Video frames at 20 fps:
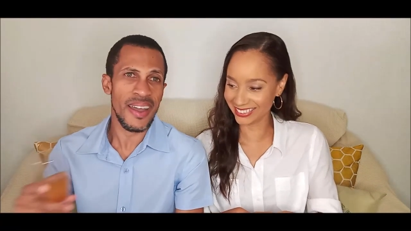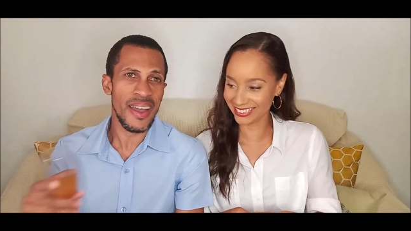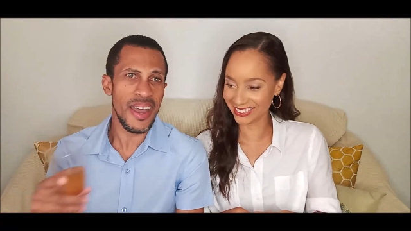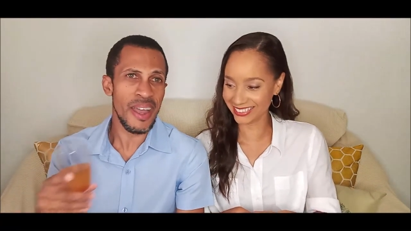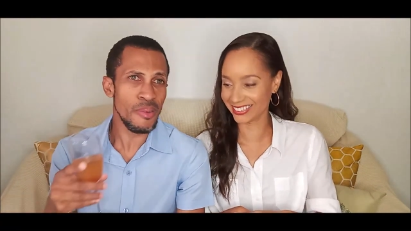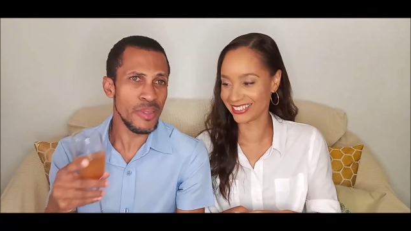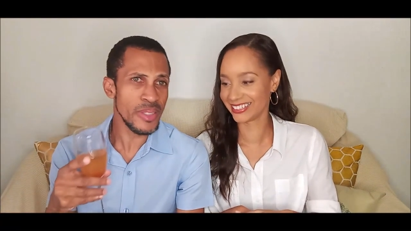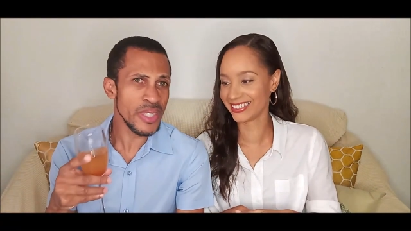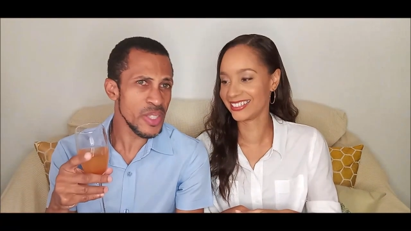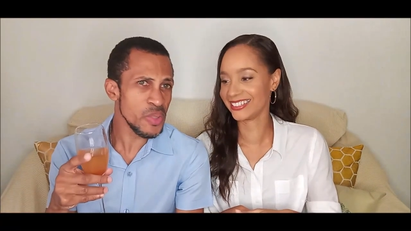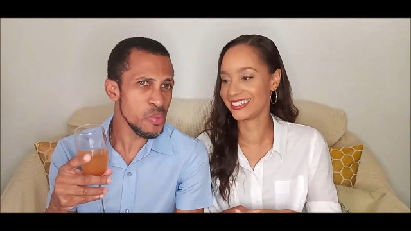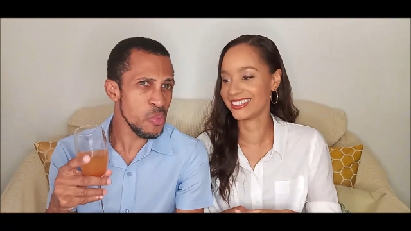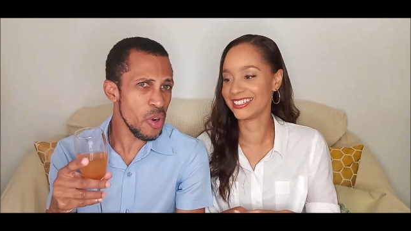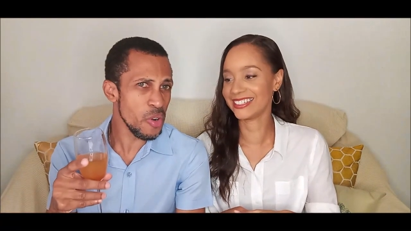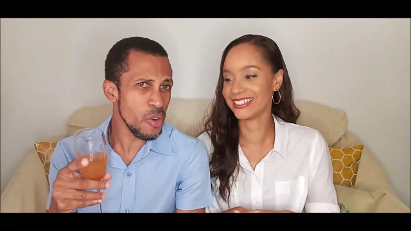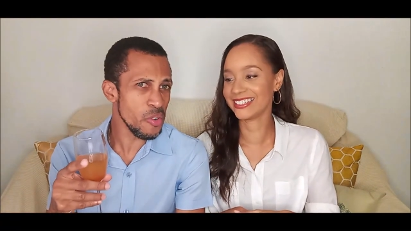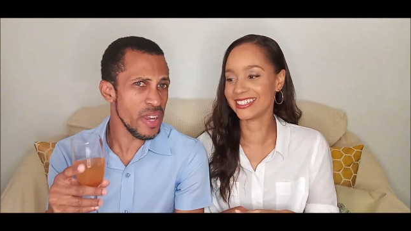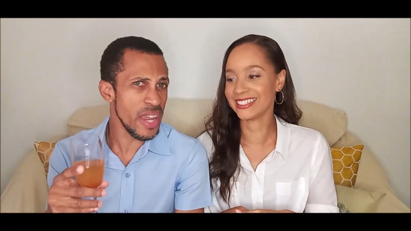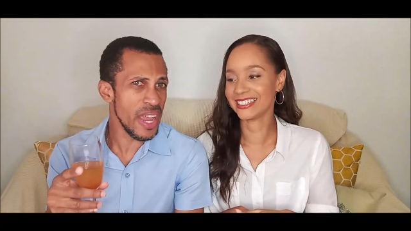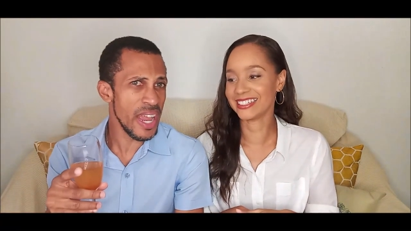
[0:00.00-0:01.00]
Speaker 1: I was just wondering
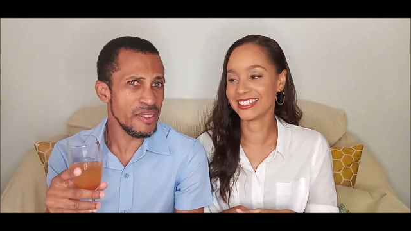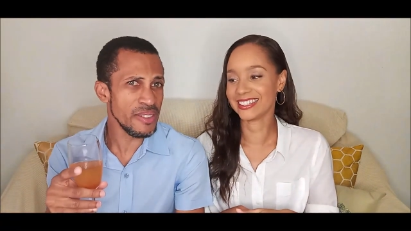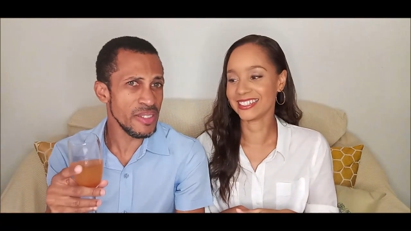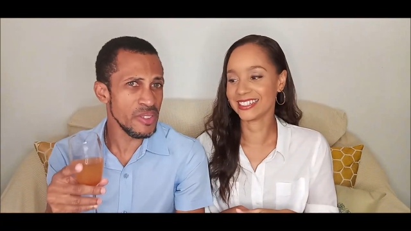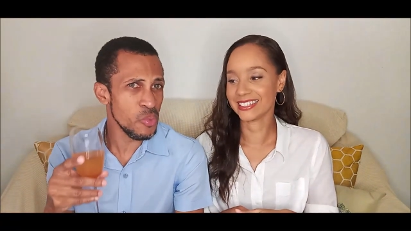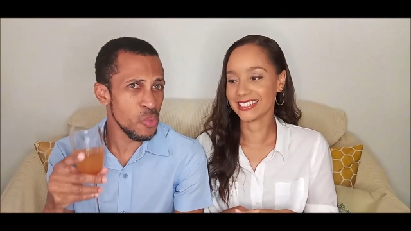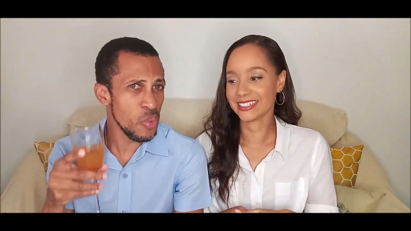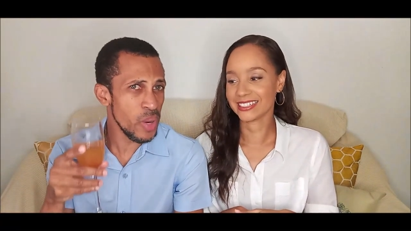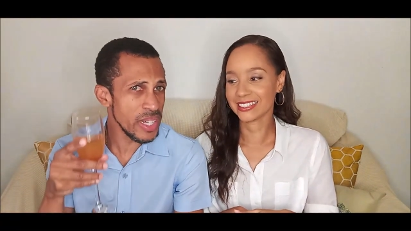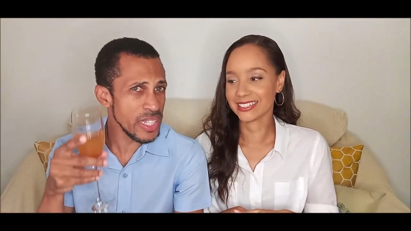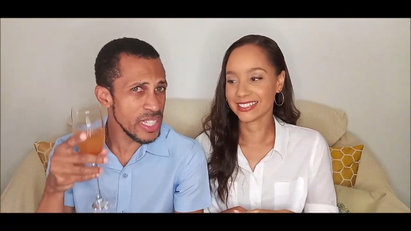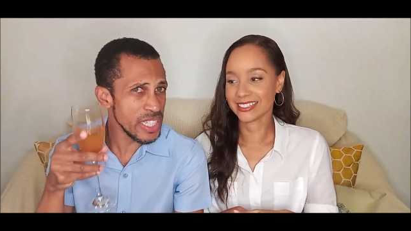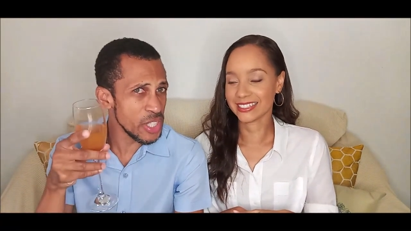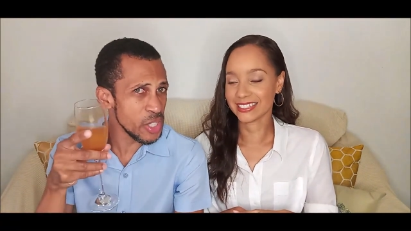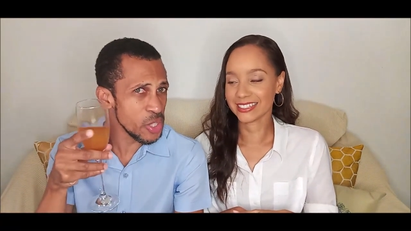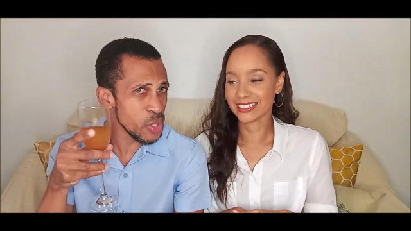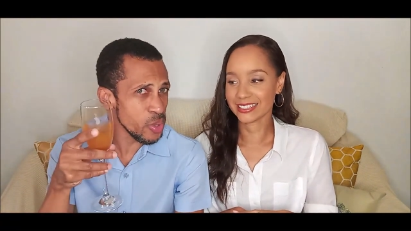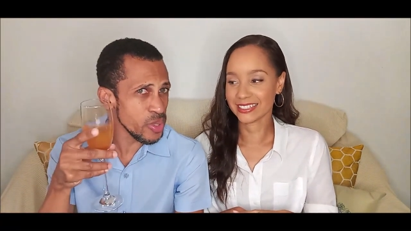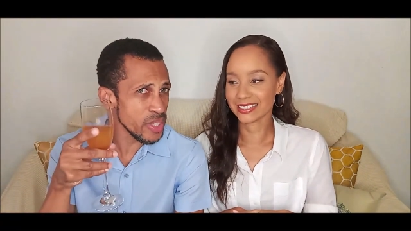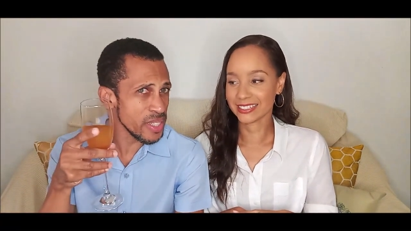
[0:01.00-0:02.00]
why she
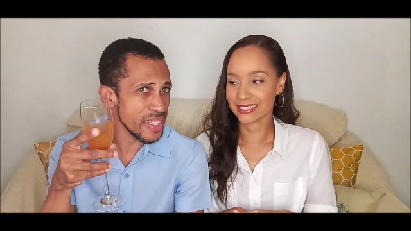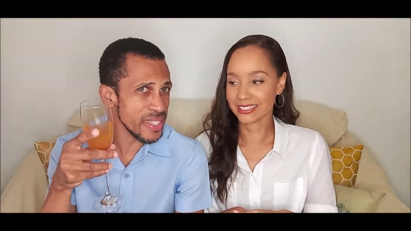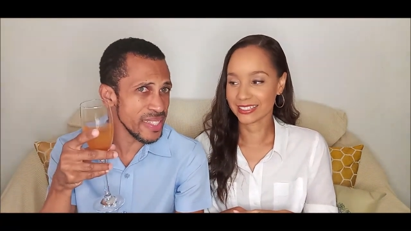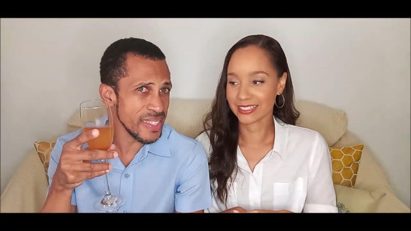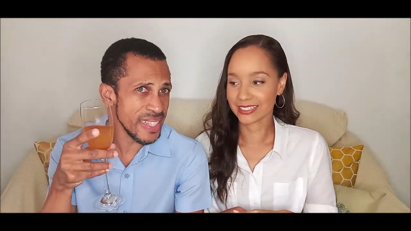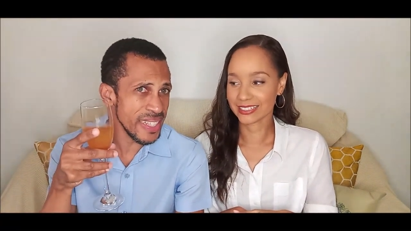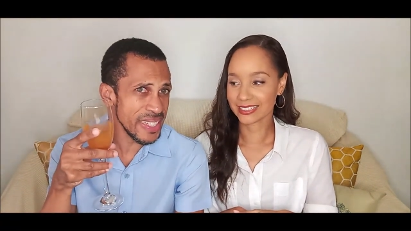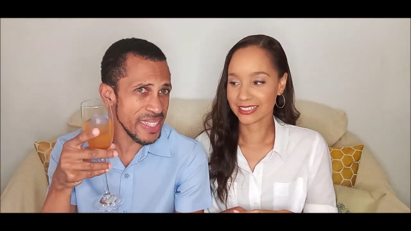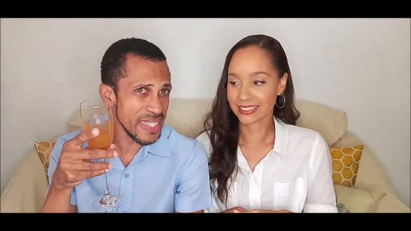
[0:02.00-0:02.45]
chose this